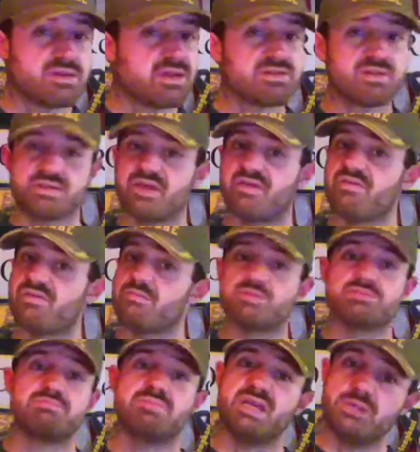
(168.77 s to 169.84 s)
Nothing because I ever
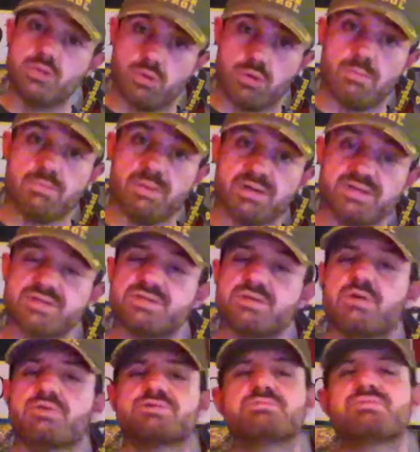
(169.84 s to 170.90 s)
was mean to him, but just
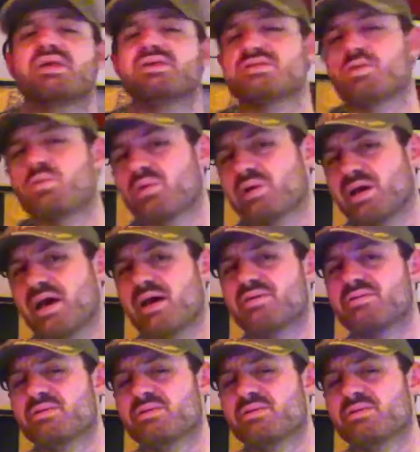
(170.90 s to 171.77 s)
some things didn't work out.